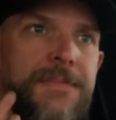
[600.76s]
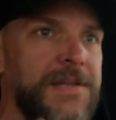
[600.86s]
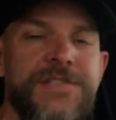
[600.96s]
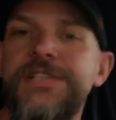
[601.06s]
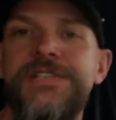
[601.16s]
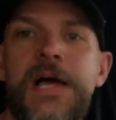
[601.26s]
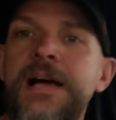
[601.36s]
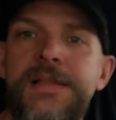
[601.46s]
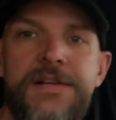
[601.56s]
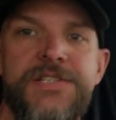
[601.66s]

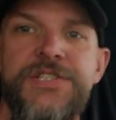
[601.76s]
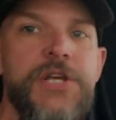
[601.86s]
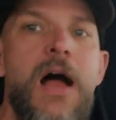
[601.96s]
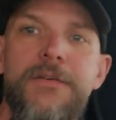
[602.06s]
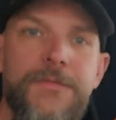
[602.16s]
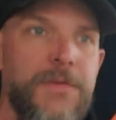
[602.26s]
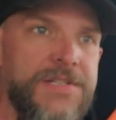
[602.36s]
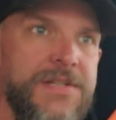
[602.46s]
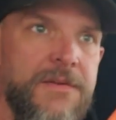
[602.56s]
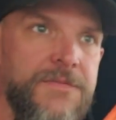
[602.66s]
There's chock full
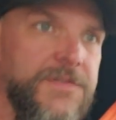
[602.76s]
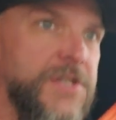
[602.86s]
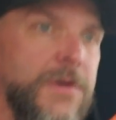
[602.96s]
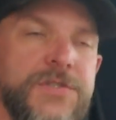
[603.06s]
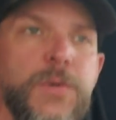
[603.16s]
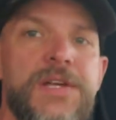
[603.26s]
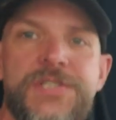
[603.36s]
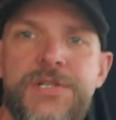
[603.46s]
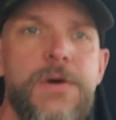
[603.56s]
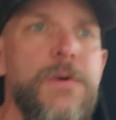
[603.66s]
of stuff. Joy
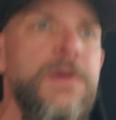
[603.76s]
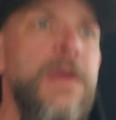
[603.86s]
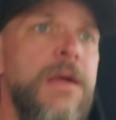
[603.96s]
is so